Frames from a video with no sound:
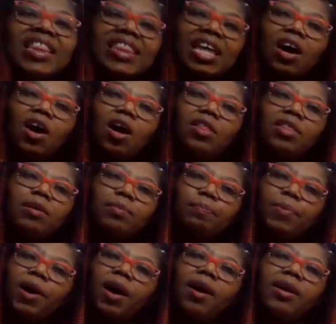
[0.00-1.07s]
the other
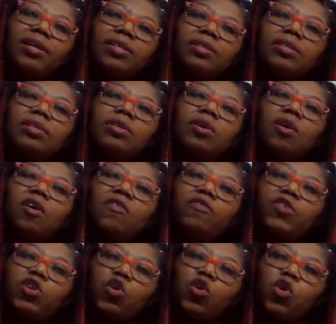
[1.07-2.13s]
part of
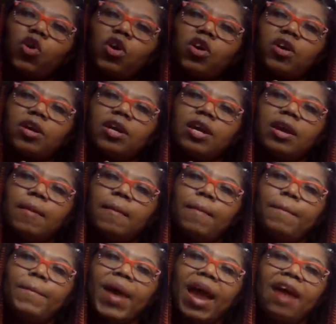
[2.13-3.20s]
your
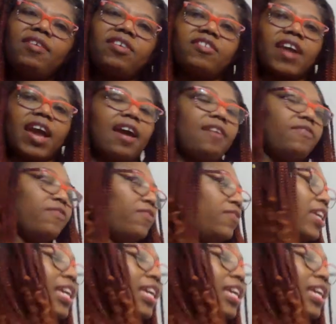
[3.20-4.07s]
paragraph